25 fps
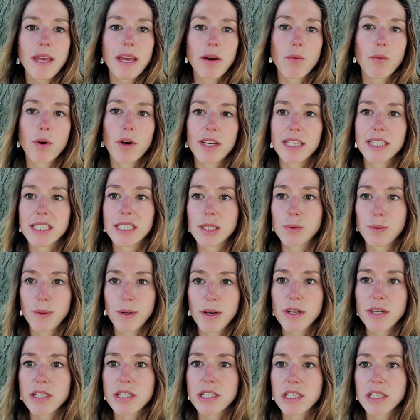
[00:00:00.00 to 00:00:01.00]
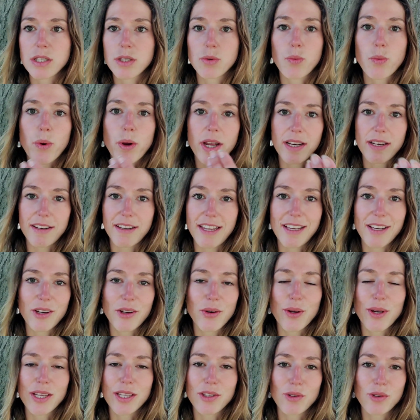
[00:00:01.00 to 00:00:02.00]
that one experiences when
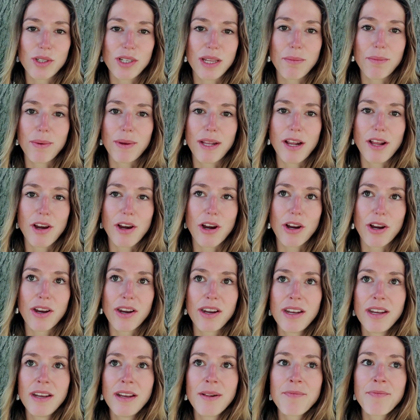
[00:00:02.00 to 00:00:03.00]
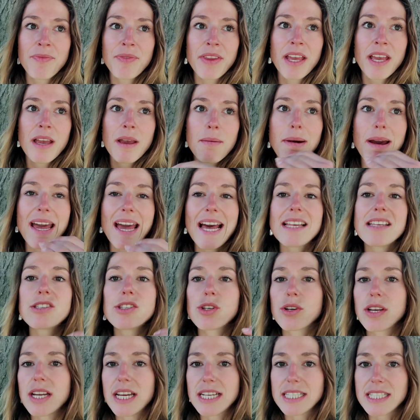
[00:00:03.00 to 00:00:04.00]
going through DPDR. My
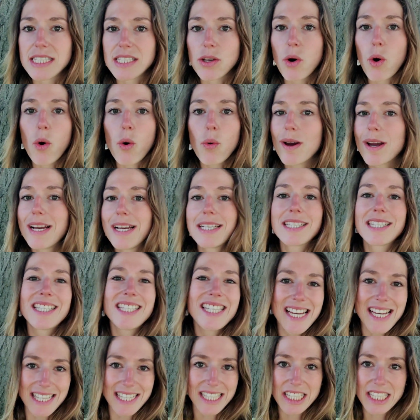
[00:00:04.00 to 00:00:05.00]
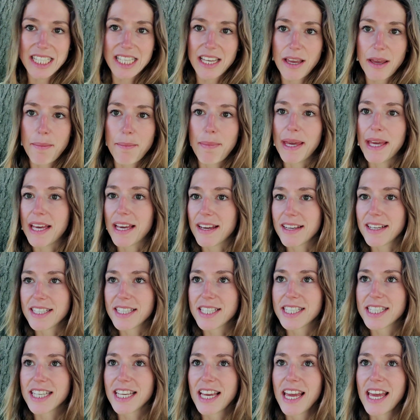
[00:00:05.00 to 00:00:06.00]
answer is always yes,
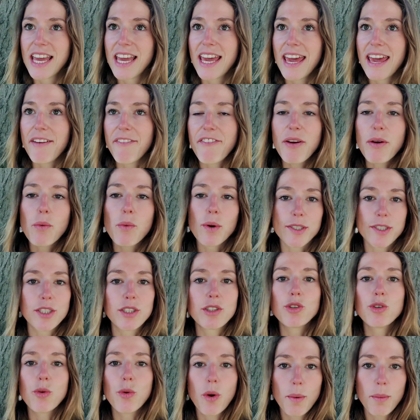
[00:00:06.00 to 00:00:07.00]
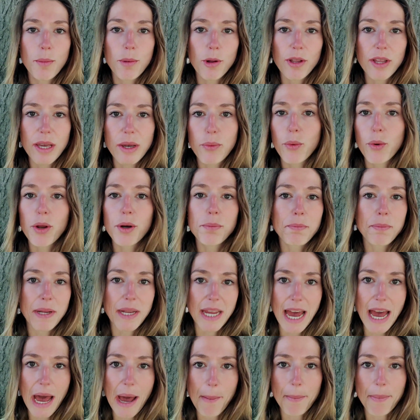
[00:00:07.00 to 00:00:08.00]
because if it wasn't normal, it wouldn't be
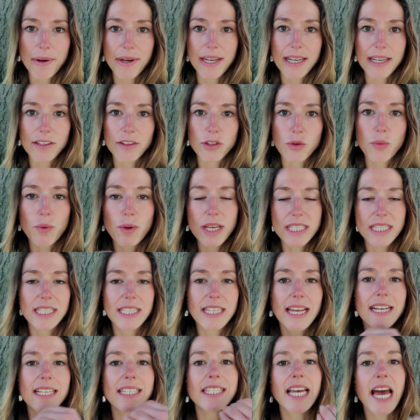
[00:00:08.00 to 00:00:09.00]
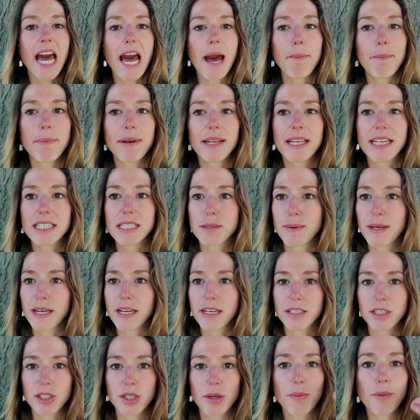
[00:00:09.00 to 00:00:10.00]
happening. The reason that it's happening is
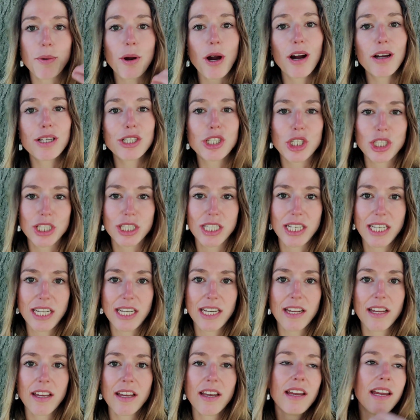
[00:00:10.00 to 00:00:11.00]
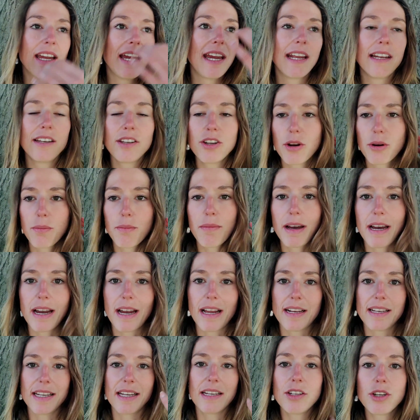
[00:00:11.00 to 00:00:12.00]
because subconsciously, in your
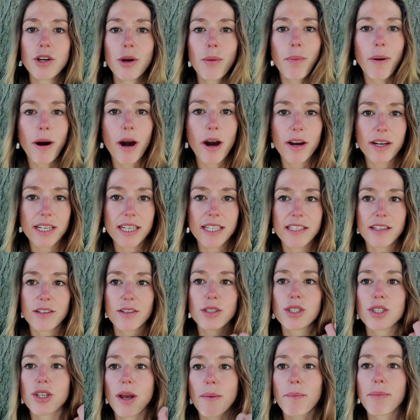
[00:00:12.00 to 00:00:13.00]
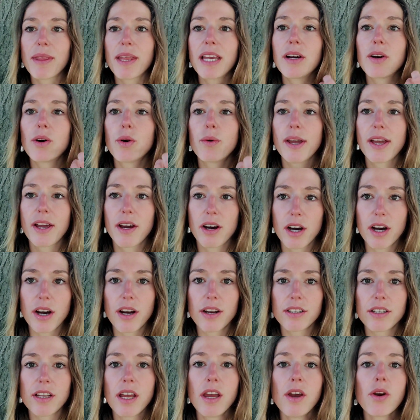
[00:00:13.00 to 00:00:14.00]
mind, in your body, there's something going
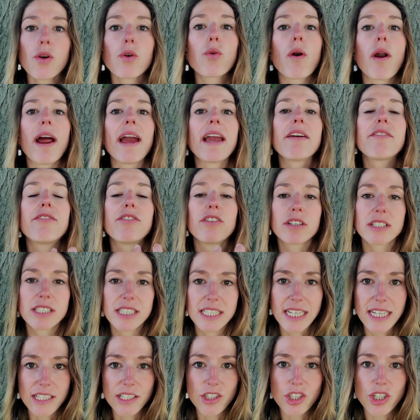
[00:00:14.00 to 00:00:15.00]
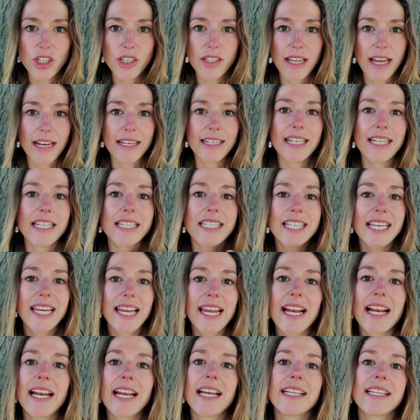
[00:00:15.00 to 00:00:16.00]
on, crying for attention, that needs
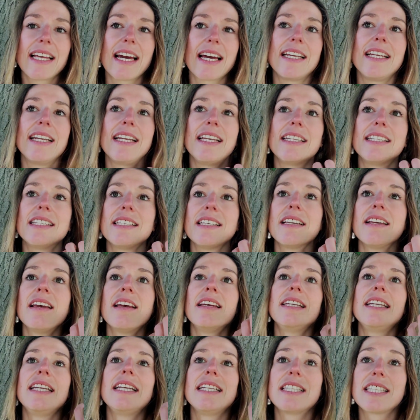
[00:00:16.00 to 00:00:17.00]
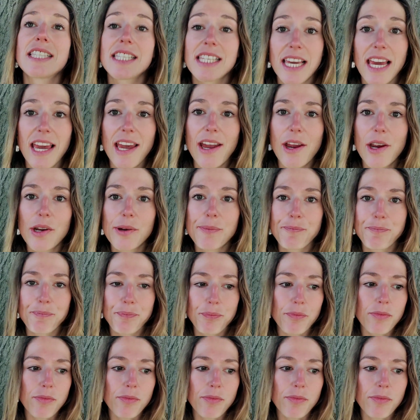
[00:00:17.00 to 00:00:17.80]
healing, that needs care.